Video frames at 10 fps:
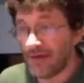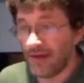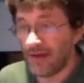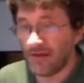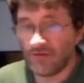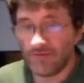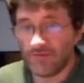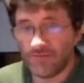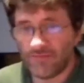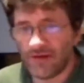knowledge
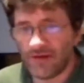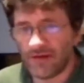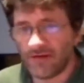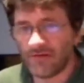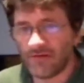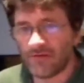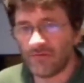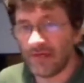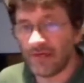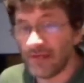of
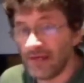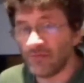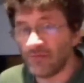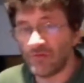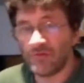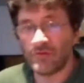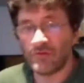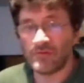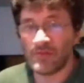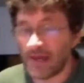Greek and Hebrew
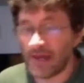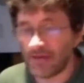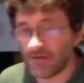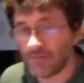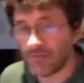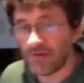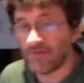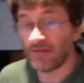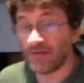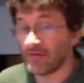or the manuscript
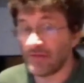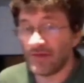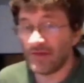evidence or